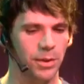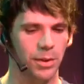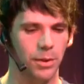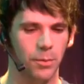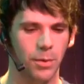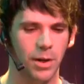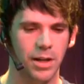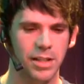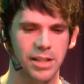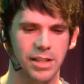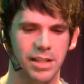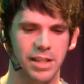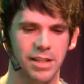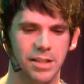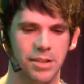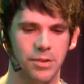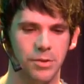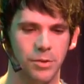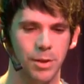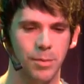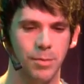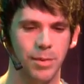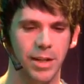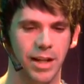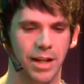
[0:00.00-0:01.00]
are watching this
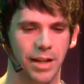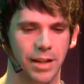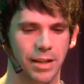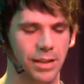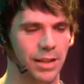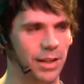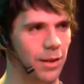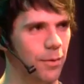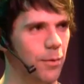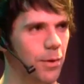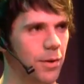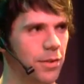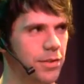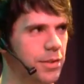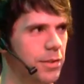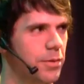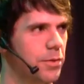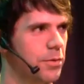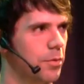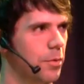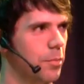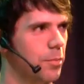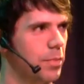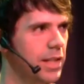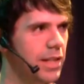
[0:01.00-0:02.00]
streaming, I think what I'll do
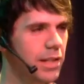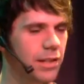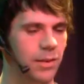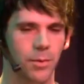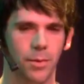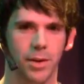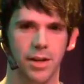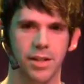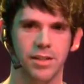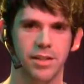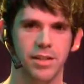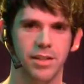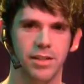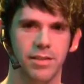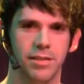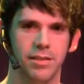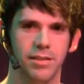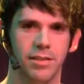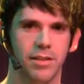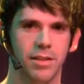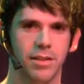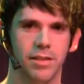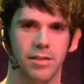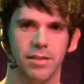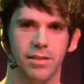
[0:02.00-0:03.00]
is repeat questions,
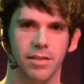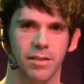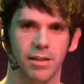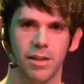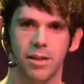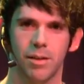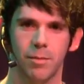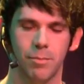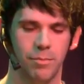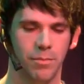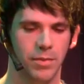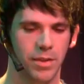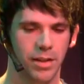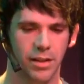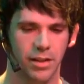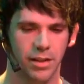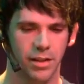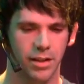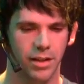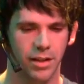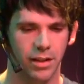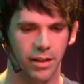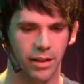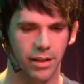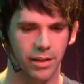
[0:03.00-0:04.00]
just
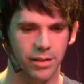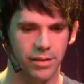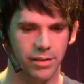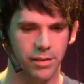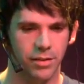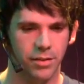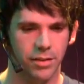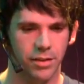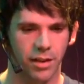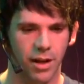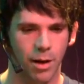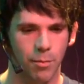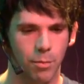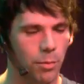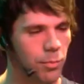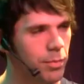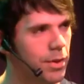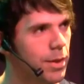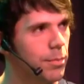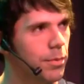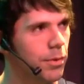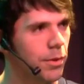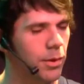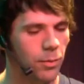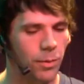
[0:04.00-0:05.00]
because there's a couple
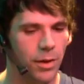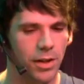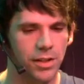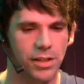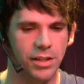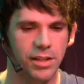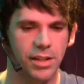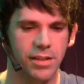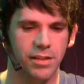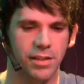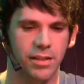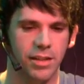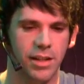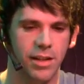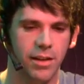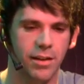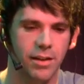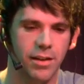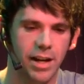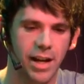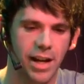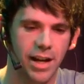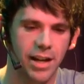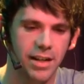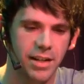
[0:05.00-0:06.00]
people that are watching this on the
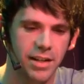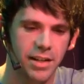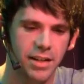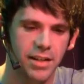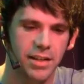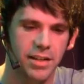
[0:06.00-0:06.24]
internet.